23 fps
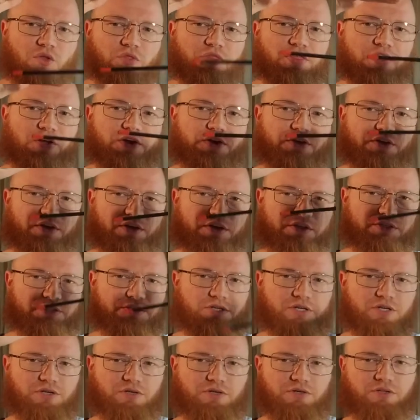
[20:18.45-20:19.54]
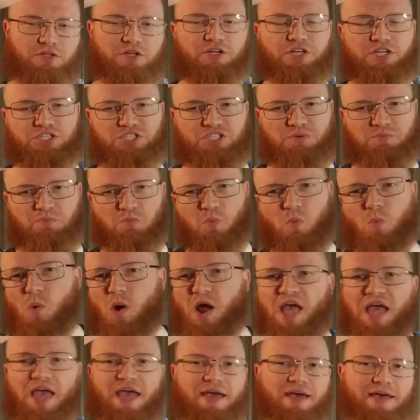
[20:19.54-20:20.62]
they're going to jump
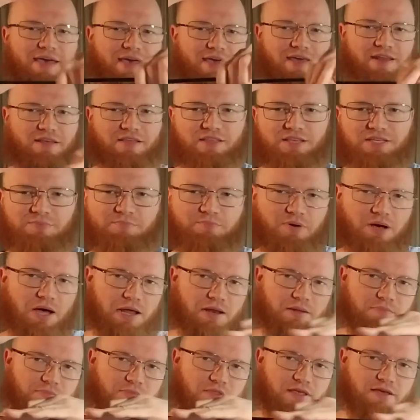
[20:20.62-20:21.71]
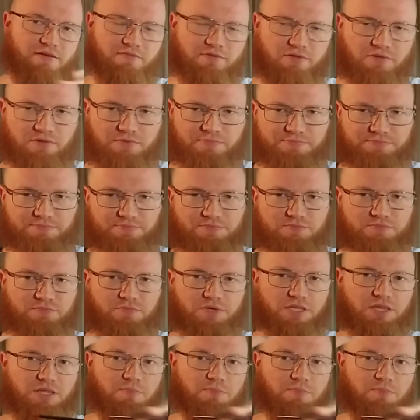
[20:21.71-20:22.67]
way ahead of this bottom level, right?